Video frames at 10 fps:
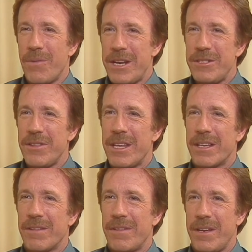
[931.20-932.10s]
What did you think
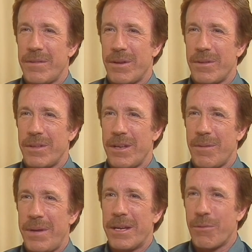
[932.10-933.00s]
of Hero? You know,
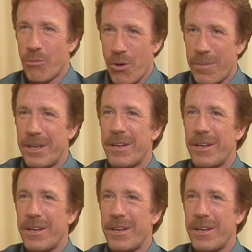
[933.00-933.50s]
being a woman,